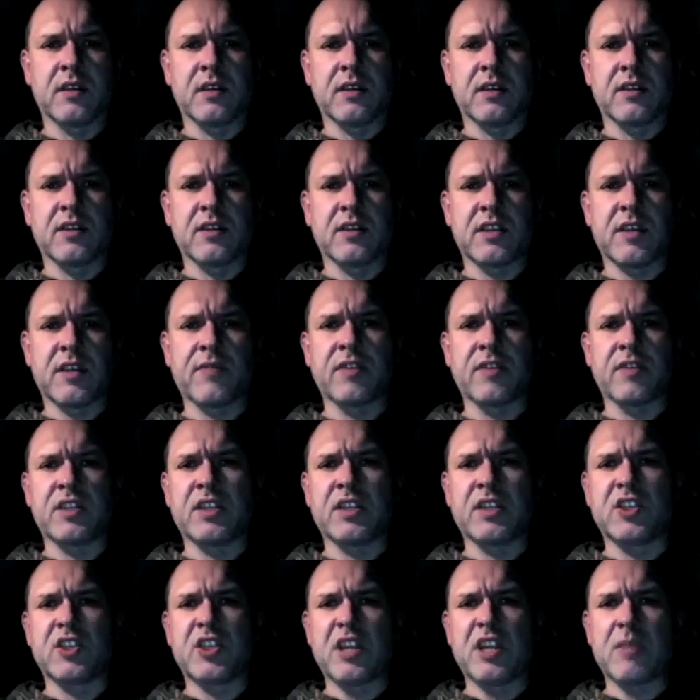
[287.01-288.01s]

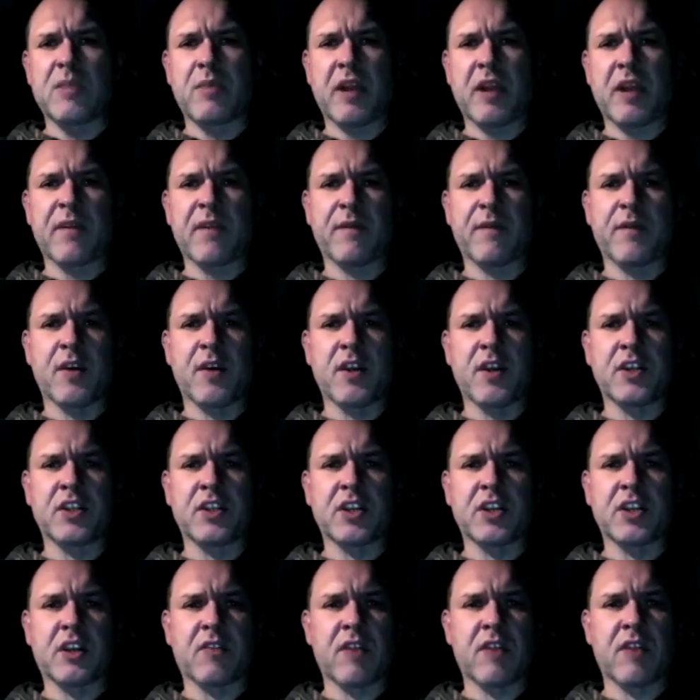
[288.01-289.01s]
70s G-plan furniture
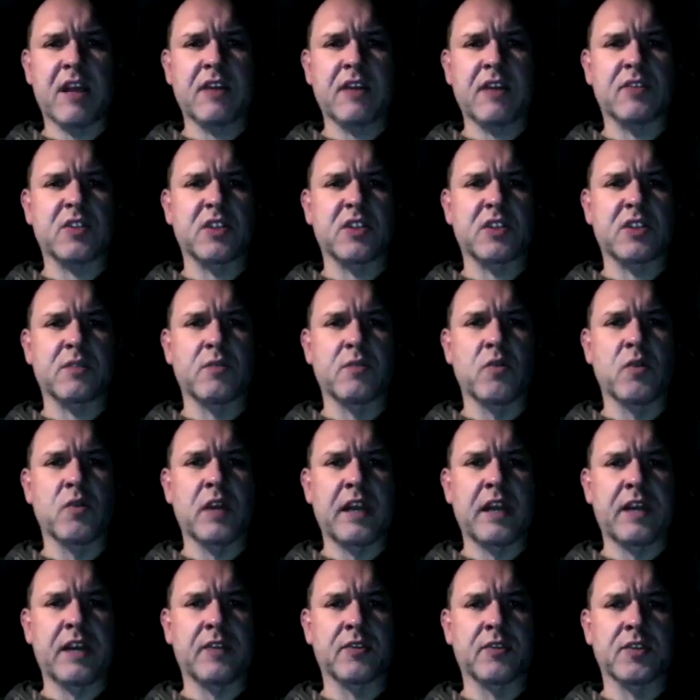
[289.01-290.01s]
crowds the small
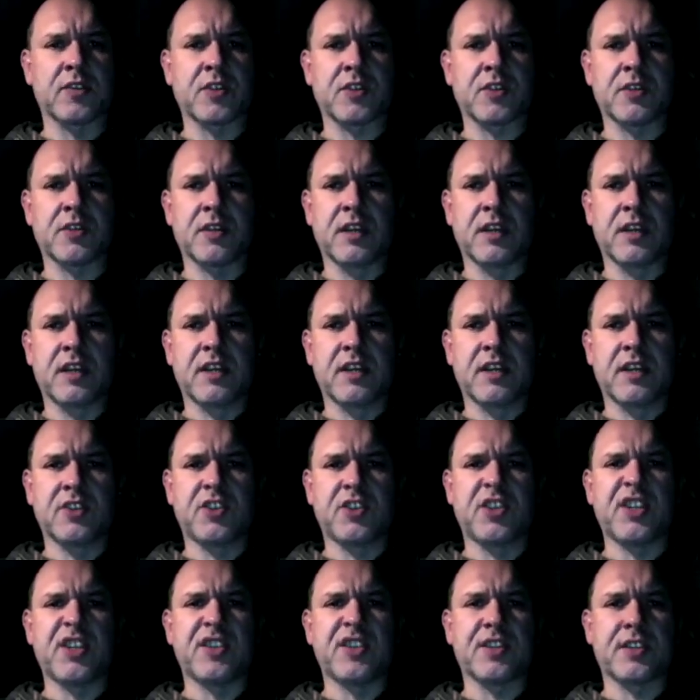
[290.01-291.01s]
lounge,
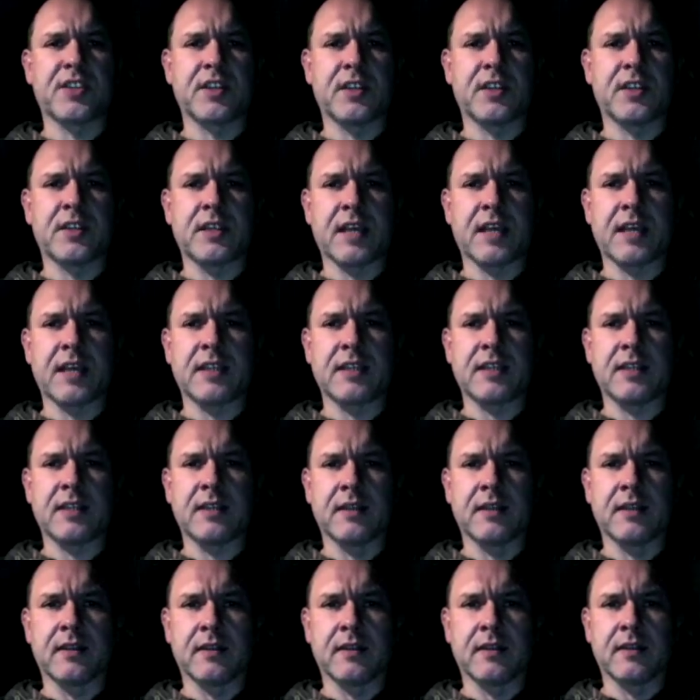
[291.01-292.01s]
chintzy and dated.
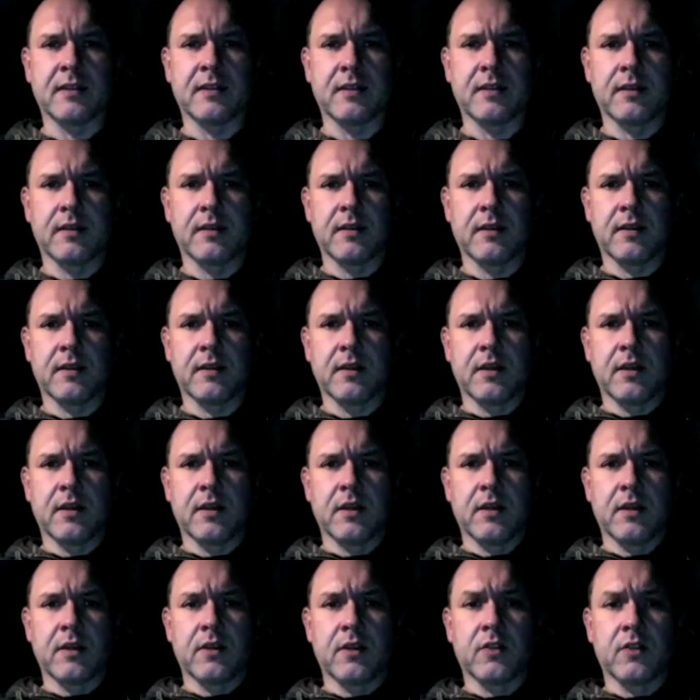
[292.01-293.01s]

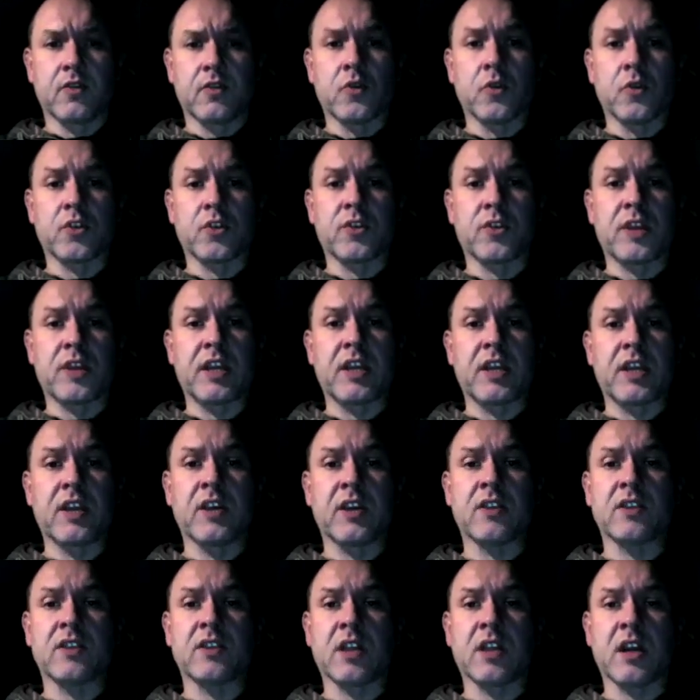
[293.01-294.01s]
Drawstring
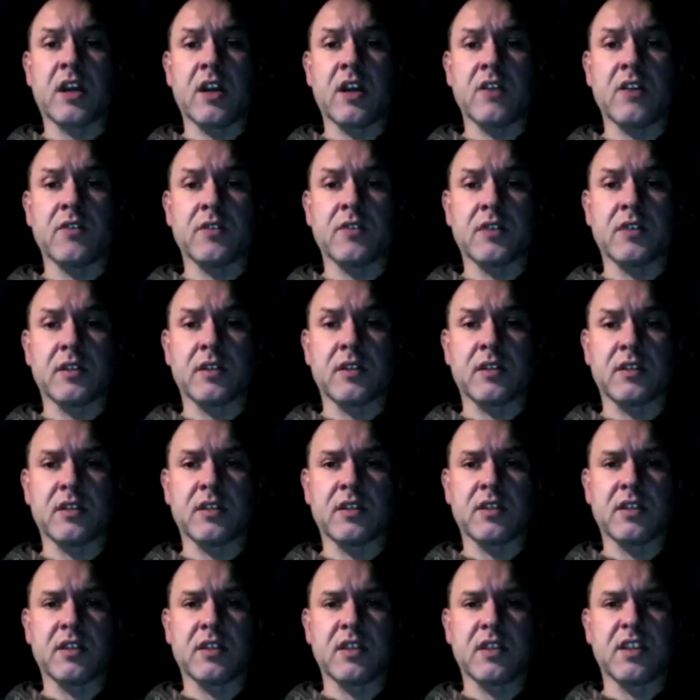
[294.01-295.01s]
curtains closed,
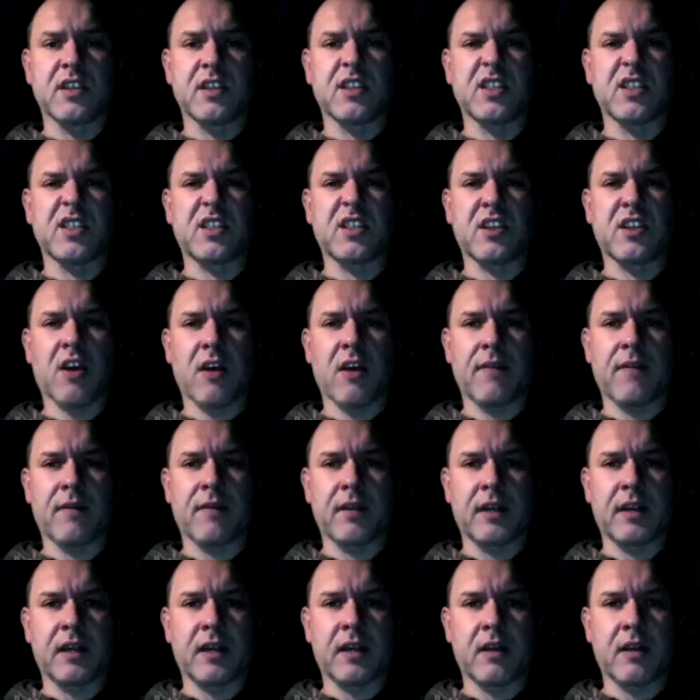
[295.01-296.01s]

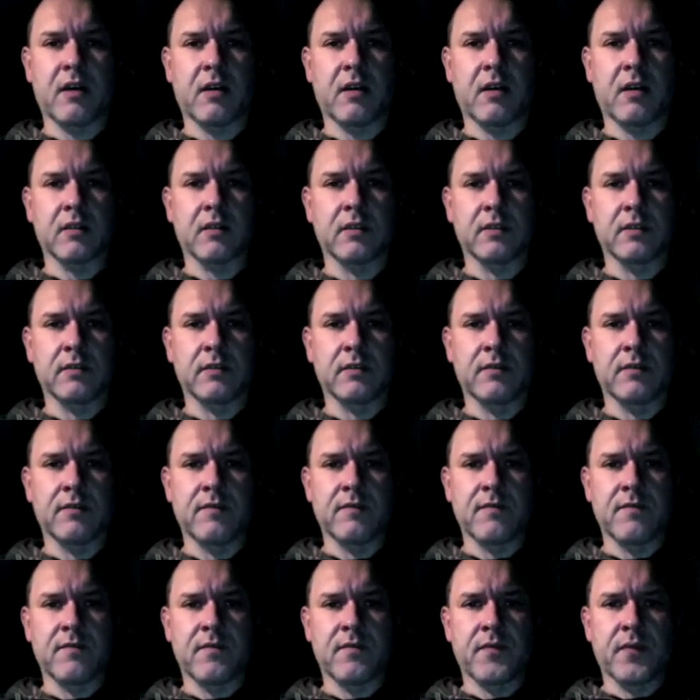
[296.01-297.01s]
stiflingly hot.
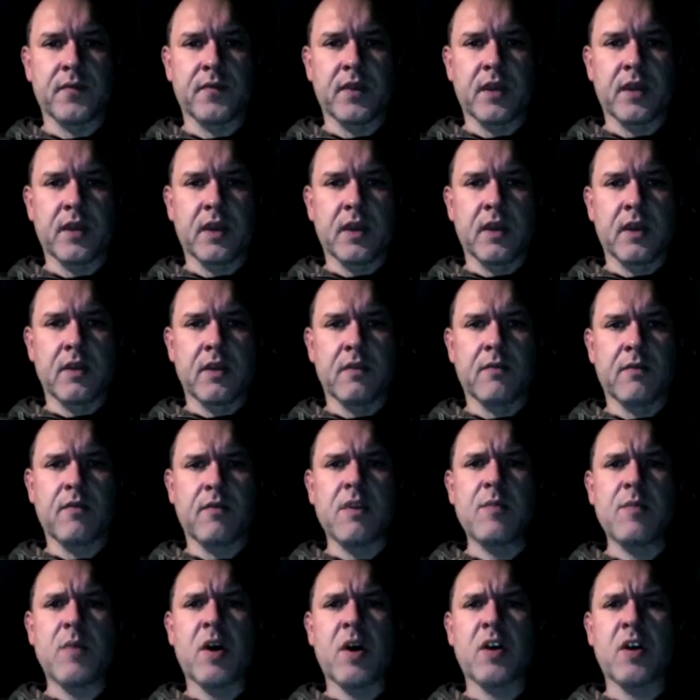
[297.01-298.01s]
3
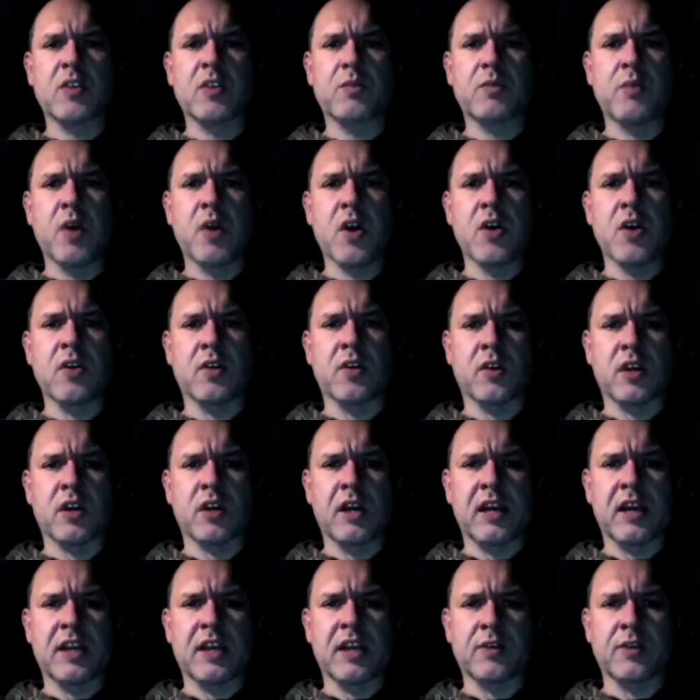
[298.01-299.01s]
bars burn on an
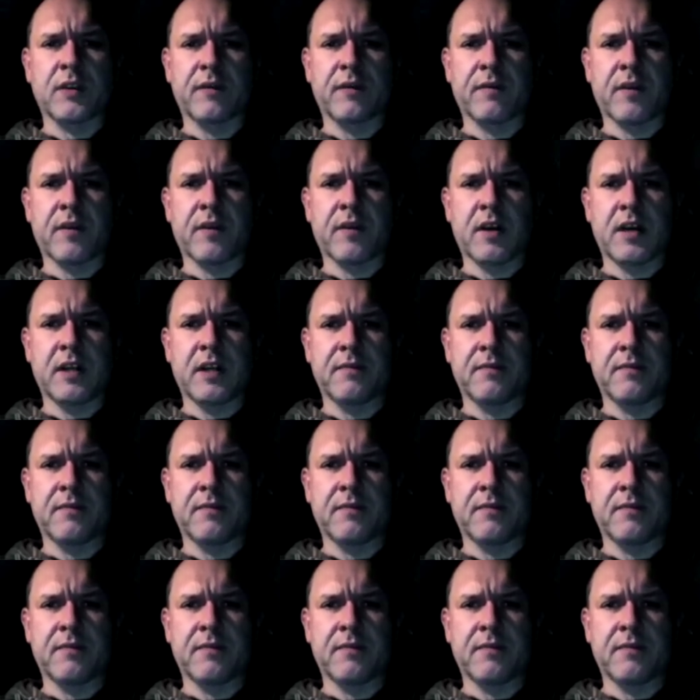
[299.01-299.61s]
electric fire.